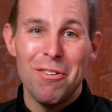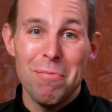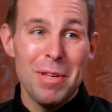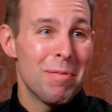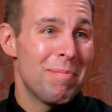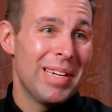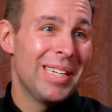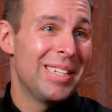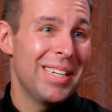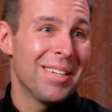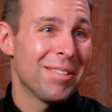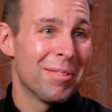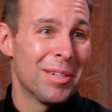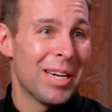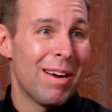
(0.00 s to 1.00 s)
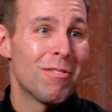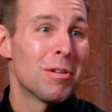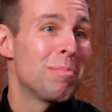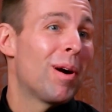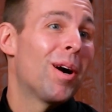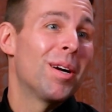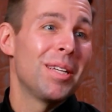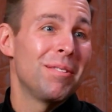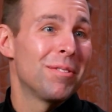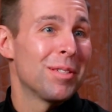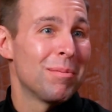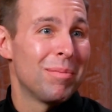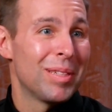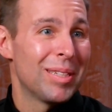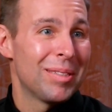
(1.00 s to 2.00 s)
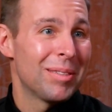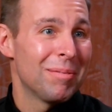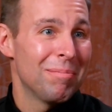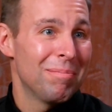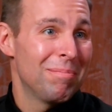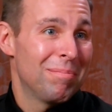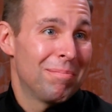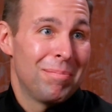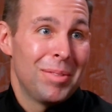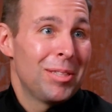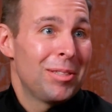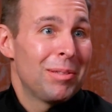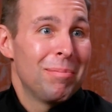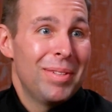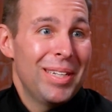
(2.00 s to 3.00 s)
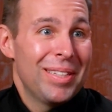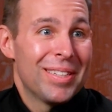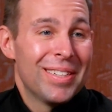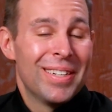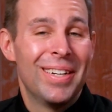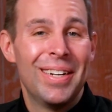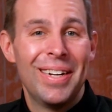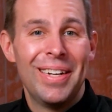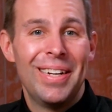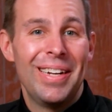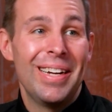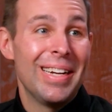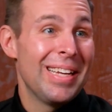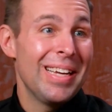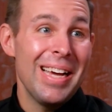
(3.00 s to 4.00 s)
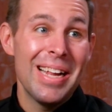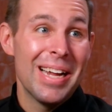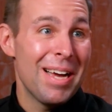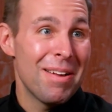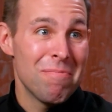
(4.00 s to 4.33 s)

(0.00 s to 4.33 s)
be a big deal. We were having a party for the Blessed Mother. And again,